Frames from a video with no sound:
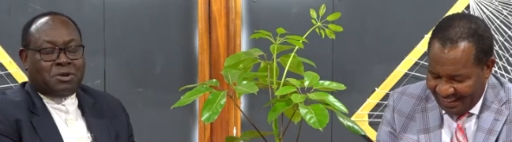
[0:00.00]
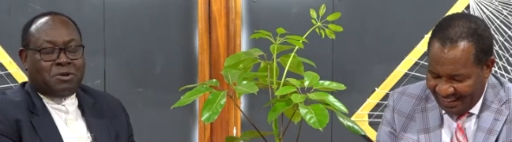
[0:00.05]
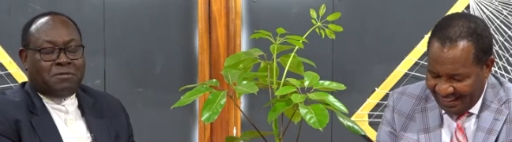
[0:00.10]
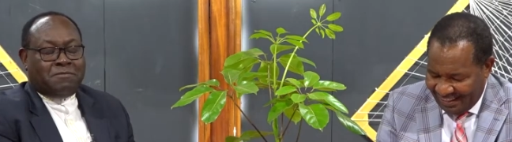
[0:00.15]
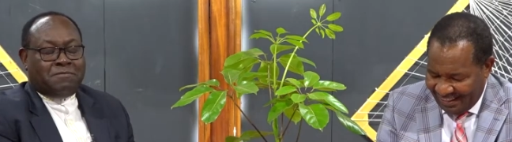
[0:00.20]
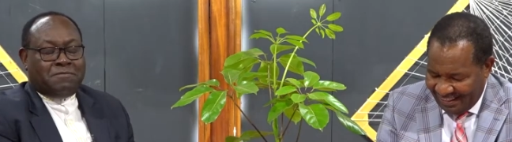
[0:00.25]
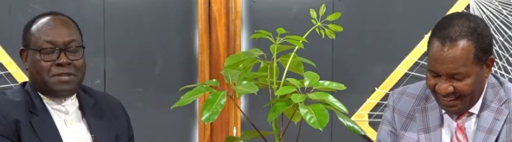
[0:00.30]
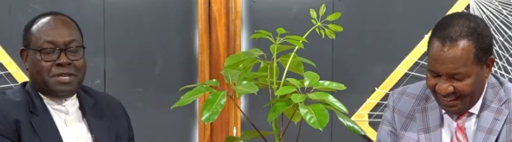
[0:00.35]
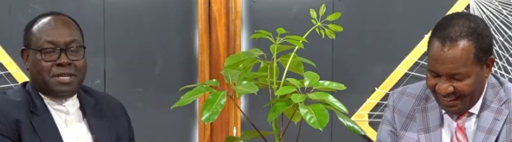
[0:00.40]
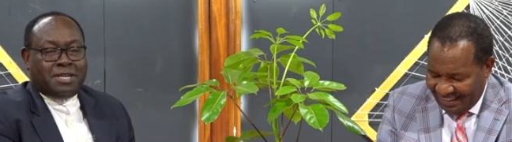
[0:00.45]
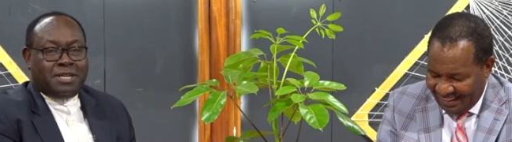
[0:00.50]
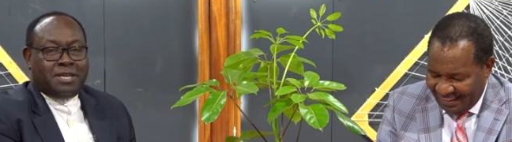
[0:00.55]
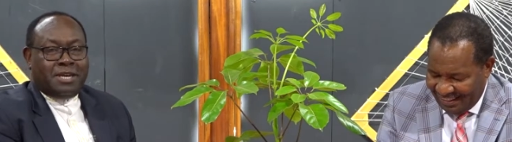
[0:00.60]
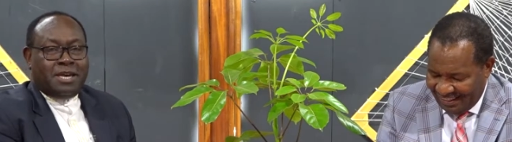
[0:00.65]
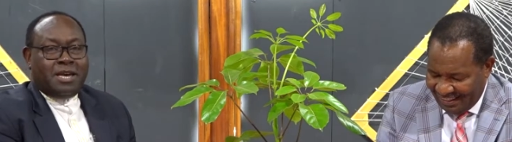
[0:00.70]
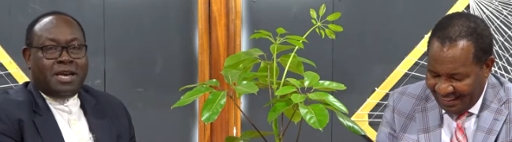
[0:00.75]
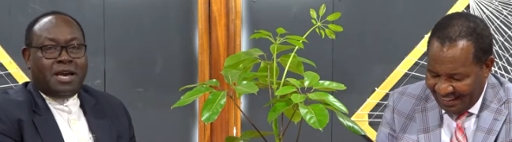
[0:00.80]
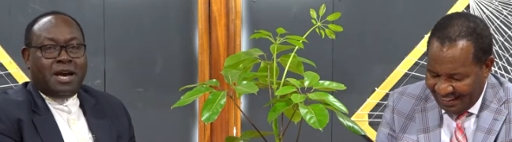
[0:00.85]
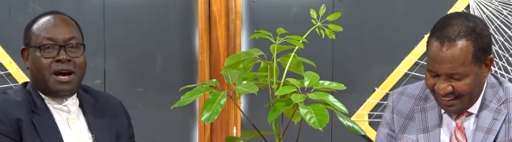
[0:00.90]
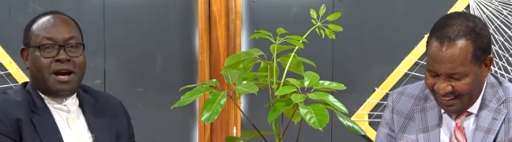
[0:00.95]
Speaker 1: of the
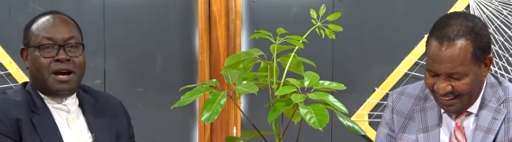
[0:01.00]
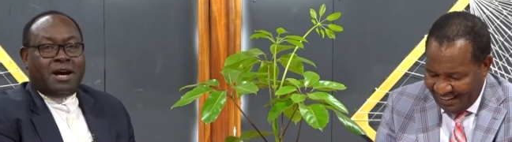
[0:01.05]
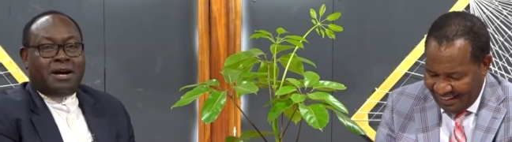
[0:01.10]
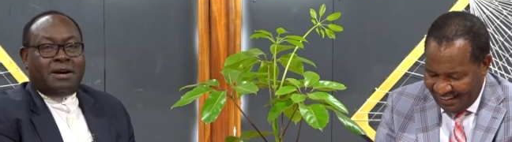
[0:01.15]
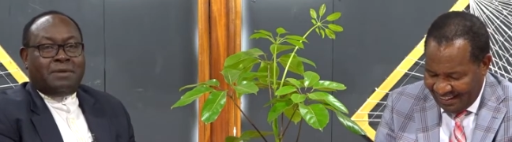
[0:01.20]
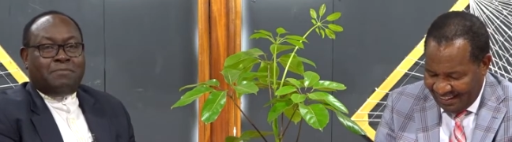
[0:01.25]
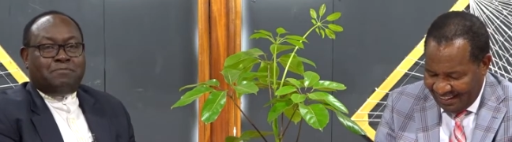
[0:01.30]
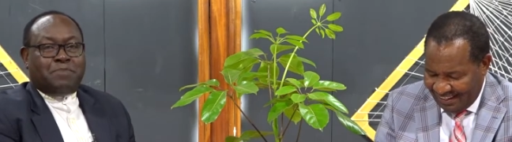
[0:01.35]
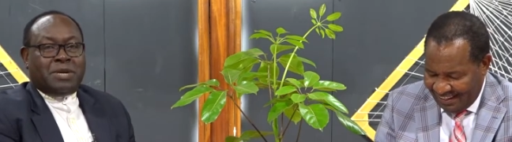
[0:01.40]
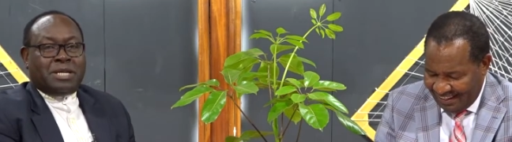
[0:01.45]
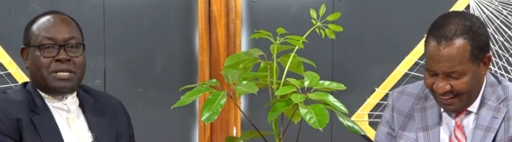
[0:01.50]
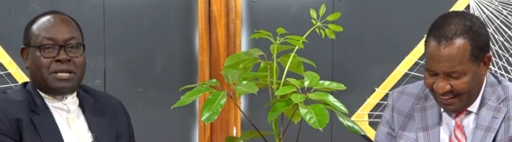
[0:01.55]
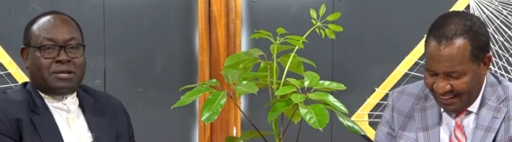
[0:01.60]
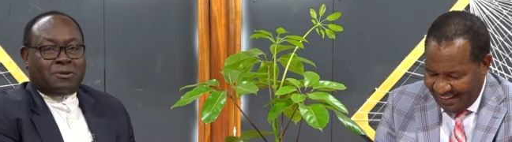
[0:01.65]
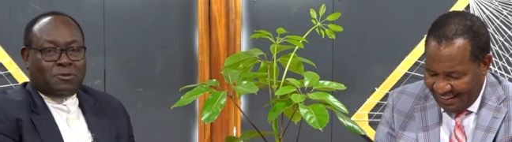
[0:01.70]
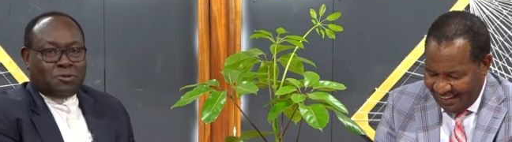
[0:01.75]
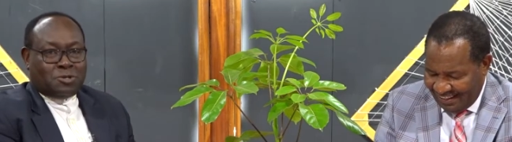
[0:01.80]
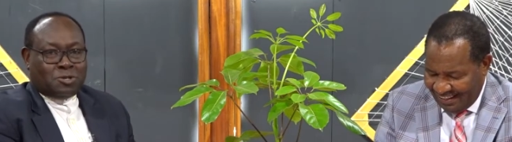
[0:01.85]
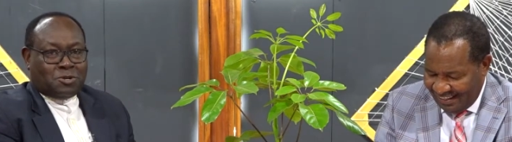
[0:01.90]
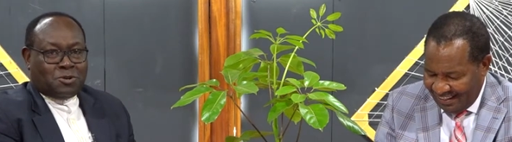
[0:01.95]
uh,
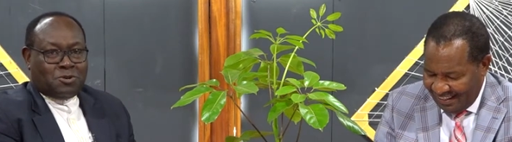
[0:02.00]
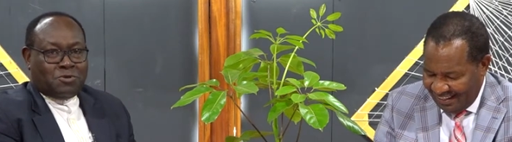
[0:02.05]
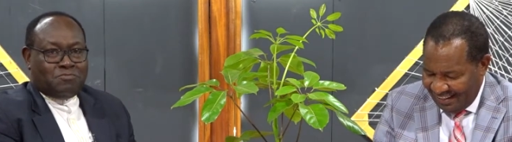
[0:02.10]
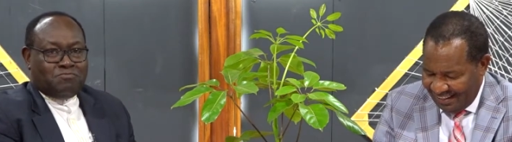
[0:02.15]
Pentecostal